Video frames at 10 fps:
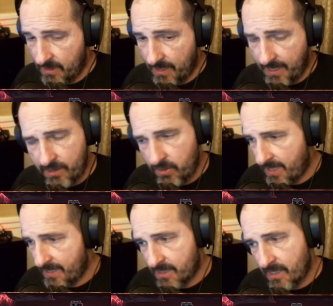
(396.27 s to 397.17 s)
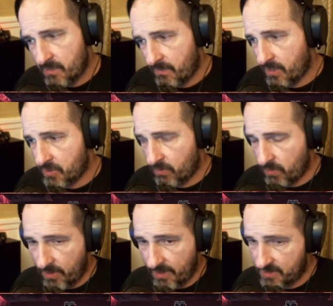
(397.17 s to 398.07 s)
And you can't say it's because you're
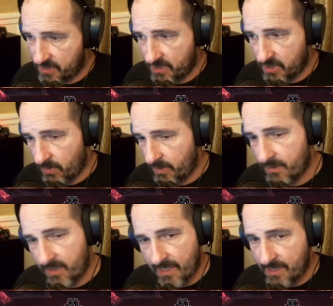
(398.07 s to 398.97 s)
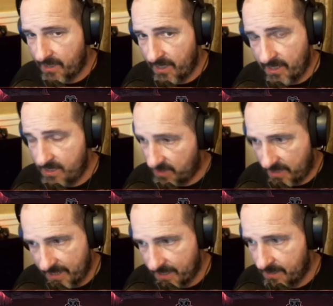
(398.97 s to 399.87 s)
ruining this kid's career. The kid, he's a kid.